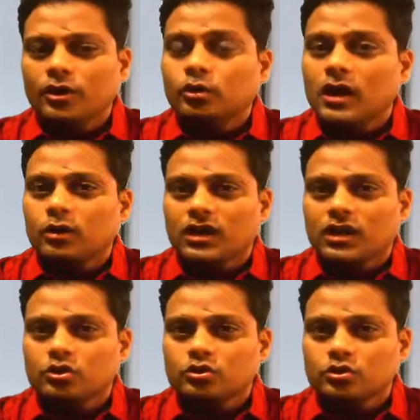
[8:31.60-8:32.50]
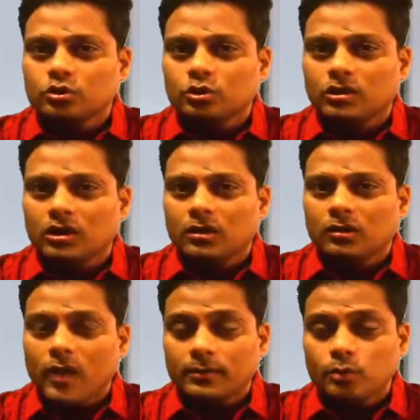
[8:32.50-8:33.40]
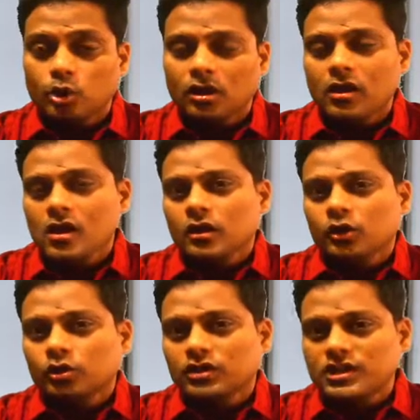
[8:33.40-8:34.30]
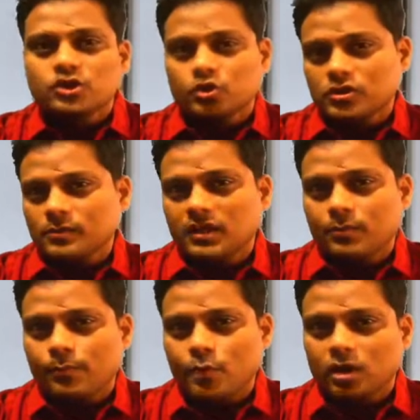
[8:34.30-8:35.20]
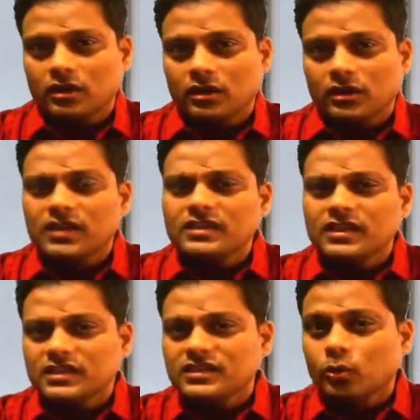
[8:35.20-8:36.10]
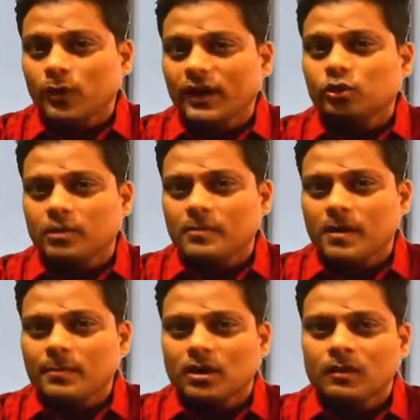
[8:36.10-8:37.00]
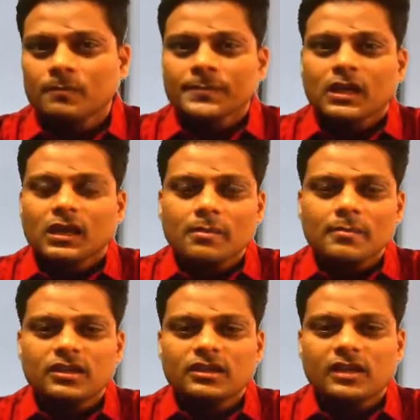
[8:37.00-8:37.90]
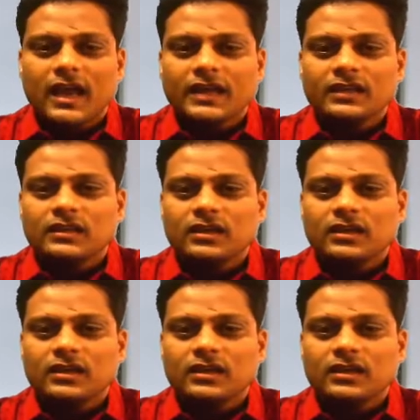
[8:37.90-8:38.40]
to now take you to the whiteboard to teach you something important. There is an easy way to remember. Remember in the line there